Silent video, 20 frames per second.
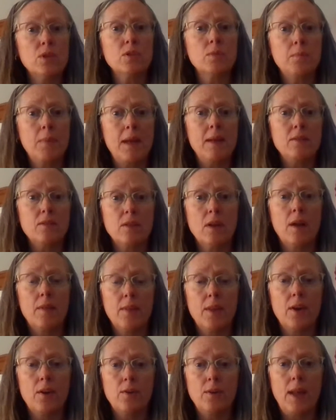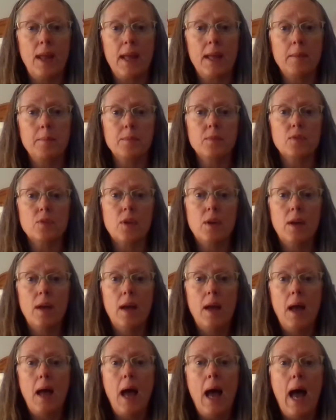was based on their names.
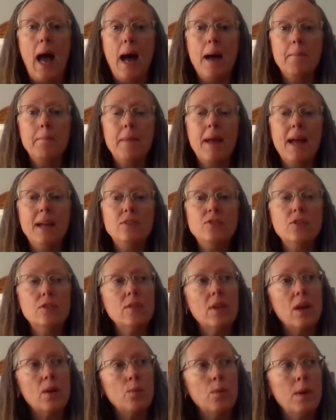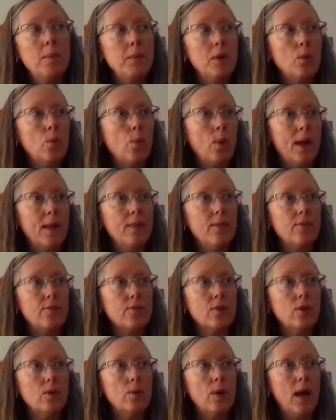Imagine that women went
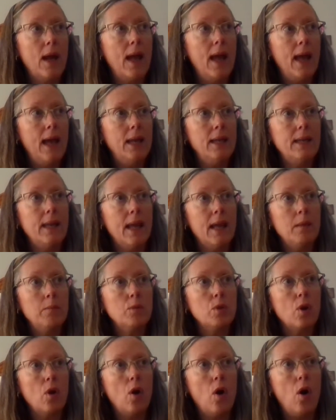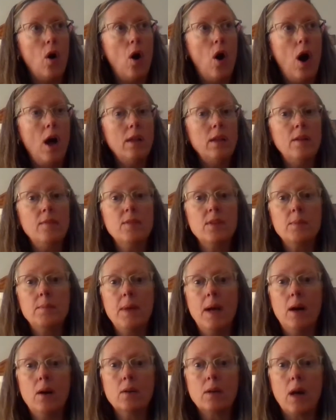through and named all of the
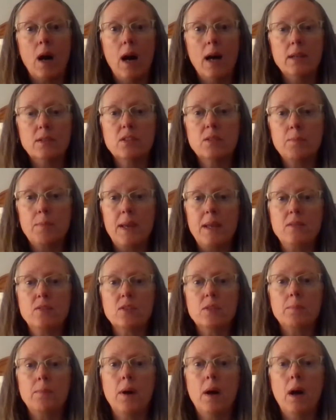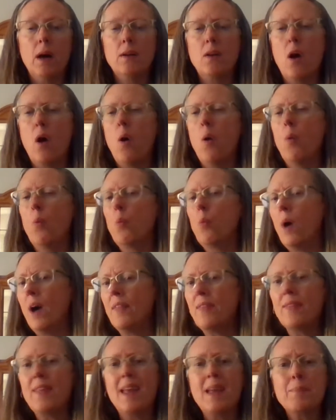male gods based upon
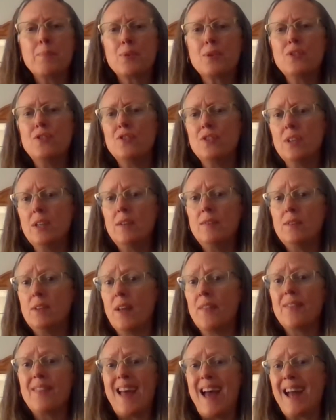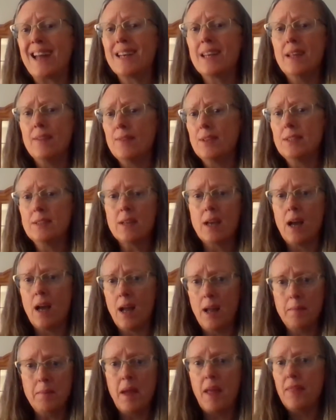what they perceived at that given
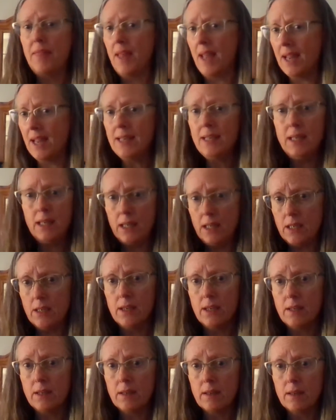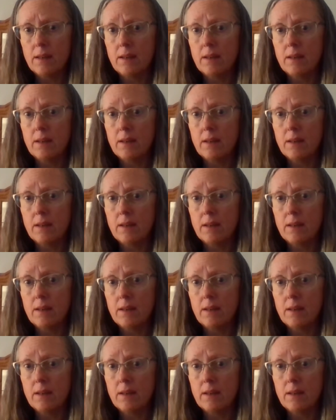time they needed